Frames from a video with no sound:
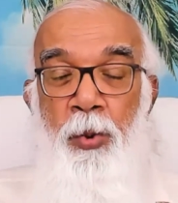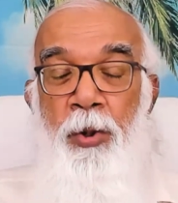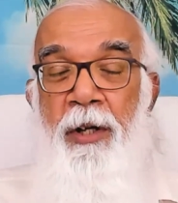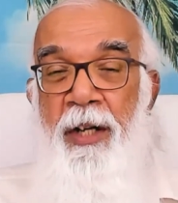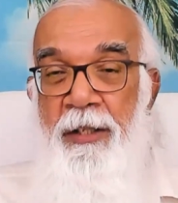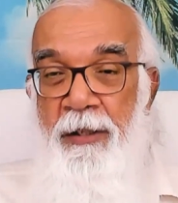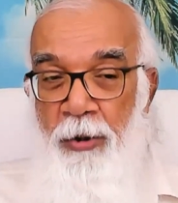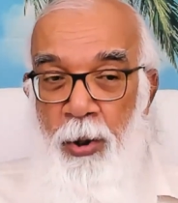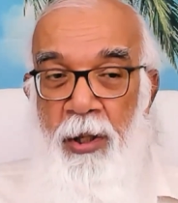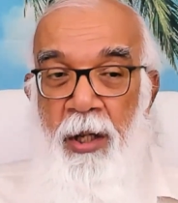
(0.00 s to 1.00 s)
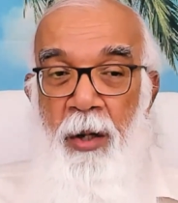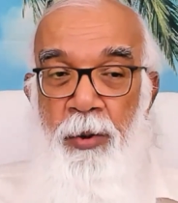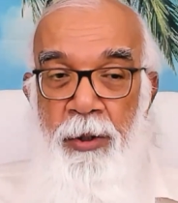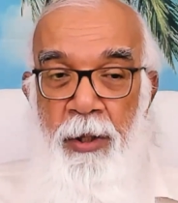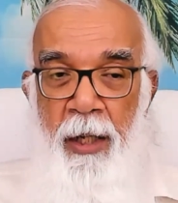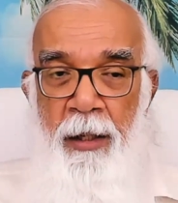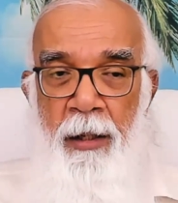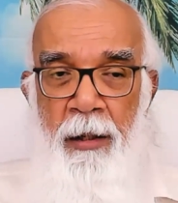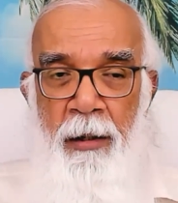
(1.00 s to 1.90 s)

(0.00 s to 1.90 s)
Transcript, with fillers: what is wrong outside,